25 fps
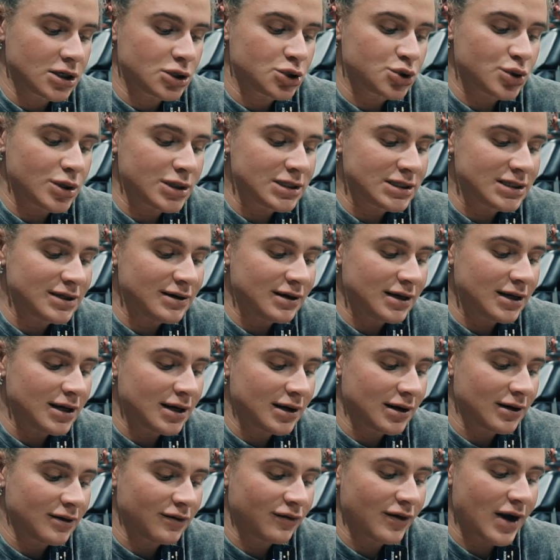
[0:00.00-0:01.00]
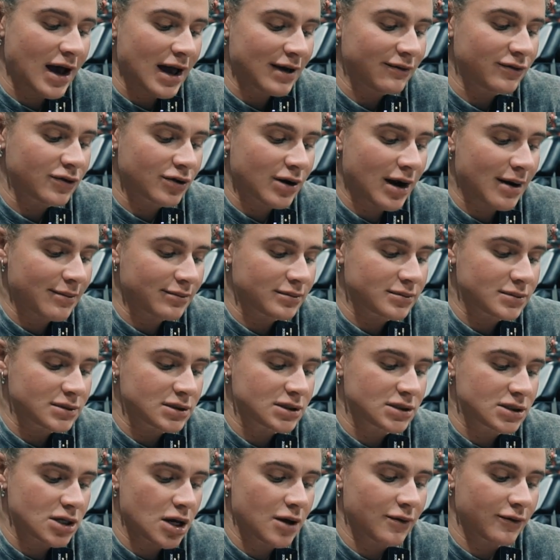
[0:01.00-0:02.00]
25
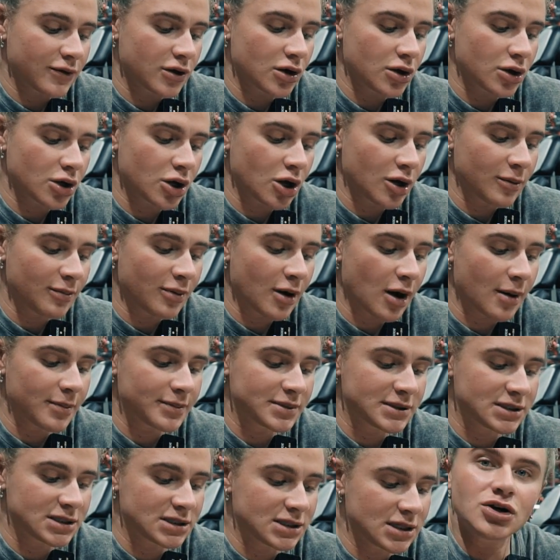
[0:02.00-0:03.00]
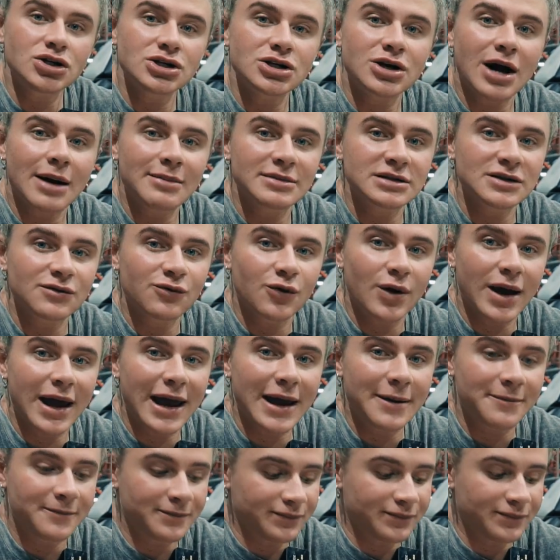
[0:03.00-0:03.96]
grams of cocoa pops, 40 grams of whey.